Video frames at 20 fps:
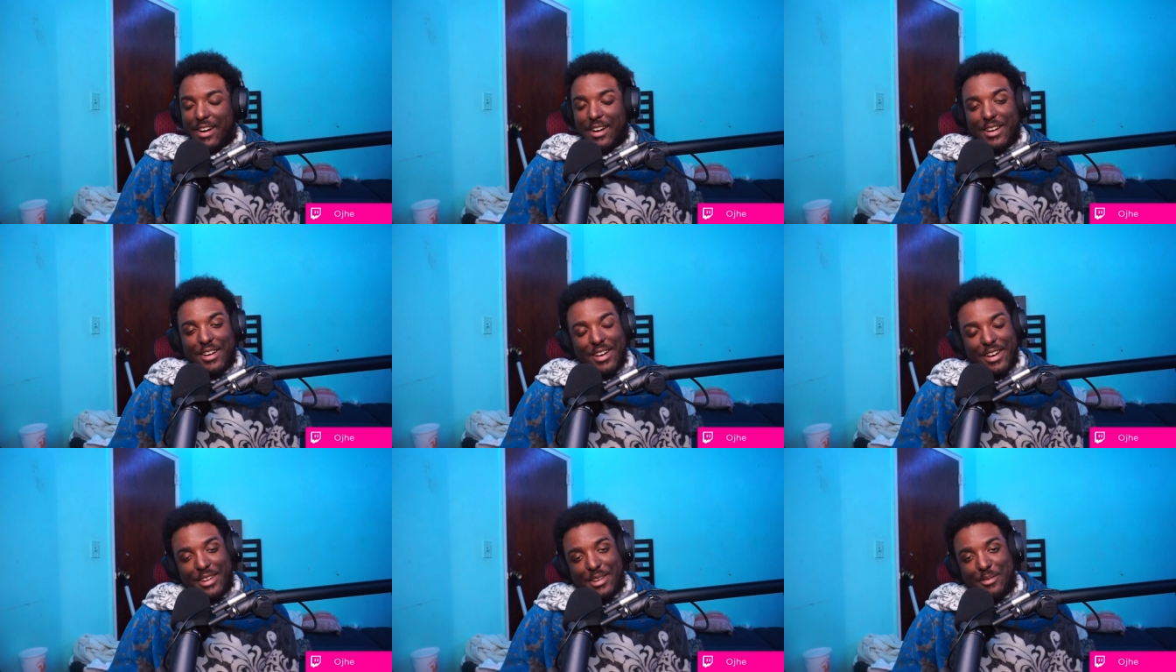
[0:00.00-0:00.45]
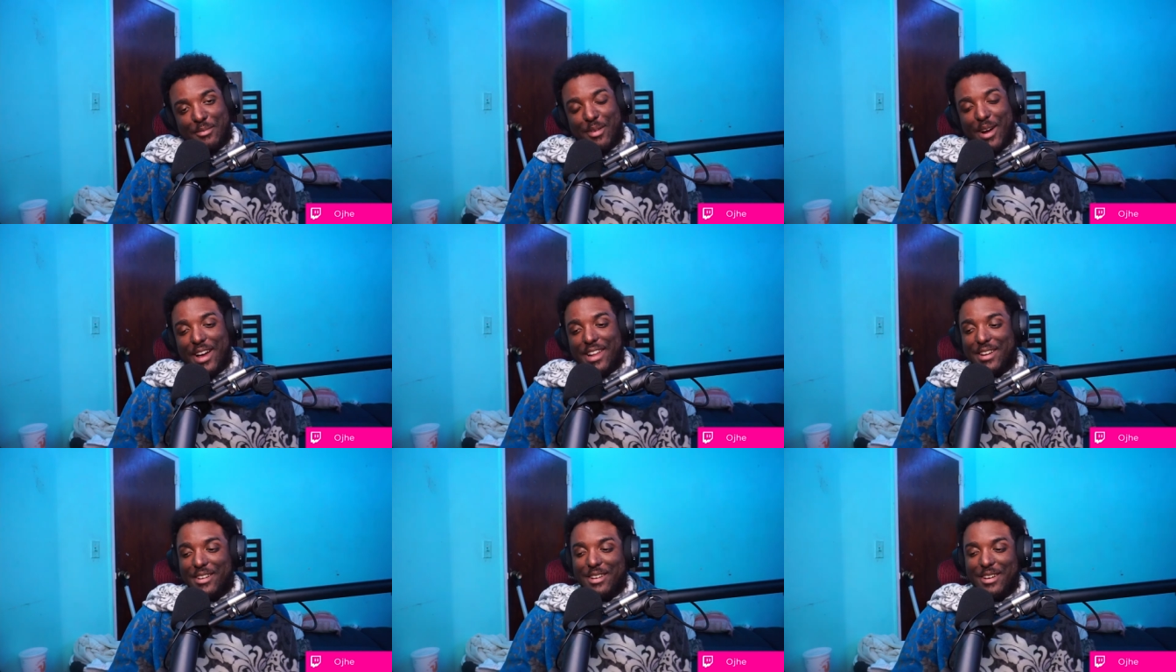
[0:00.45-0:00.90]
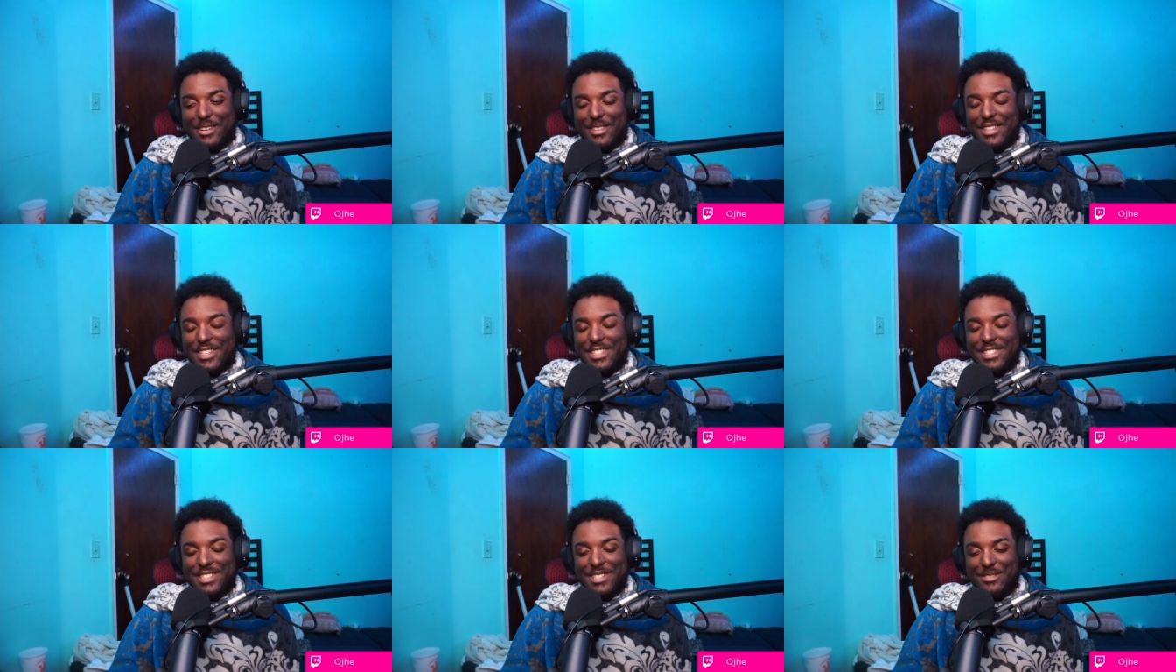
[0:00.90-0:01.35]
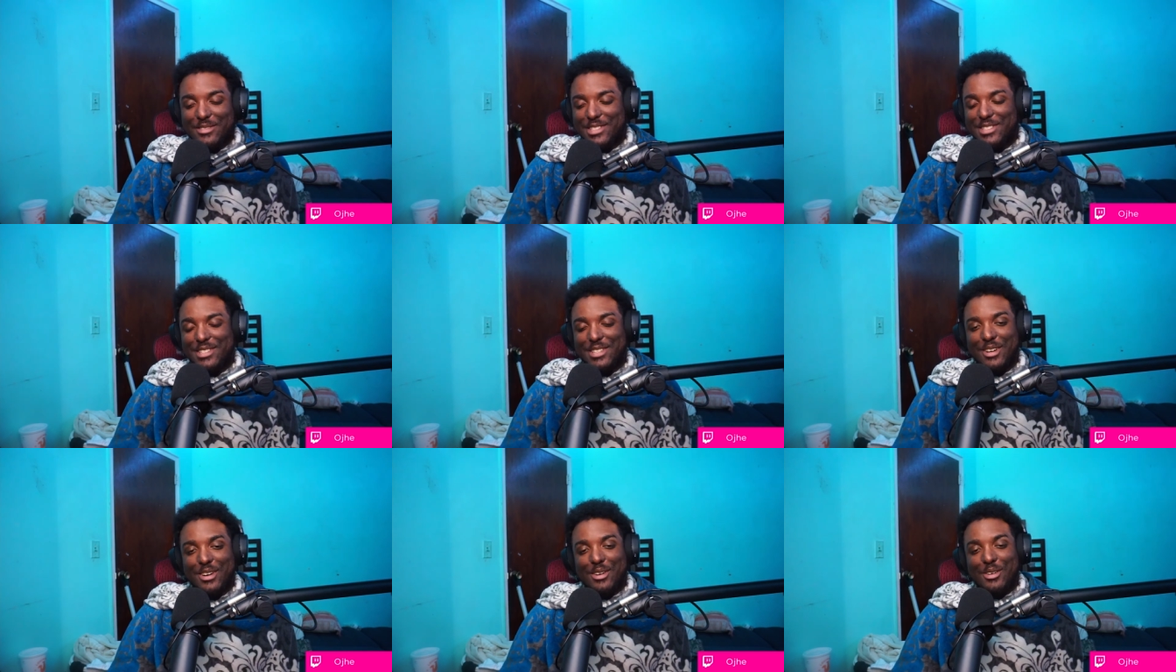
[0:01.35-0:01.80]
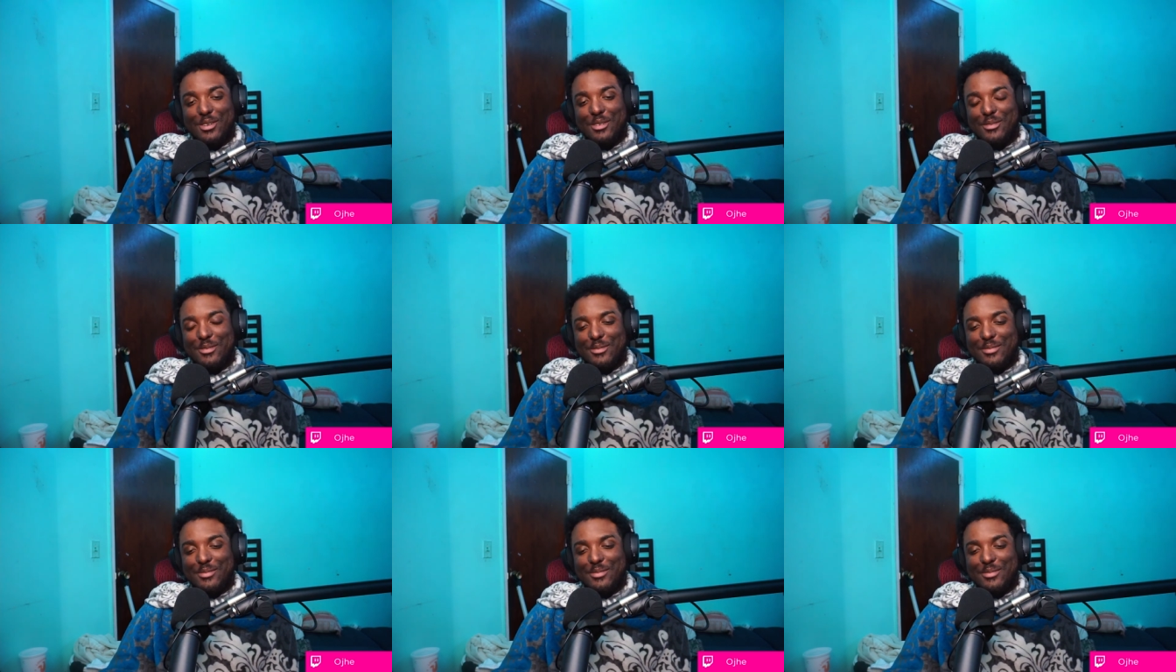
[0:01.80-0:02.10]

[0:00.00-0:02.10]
On a brighter note, this shit was dope.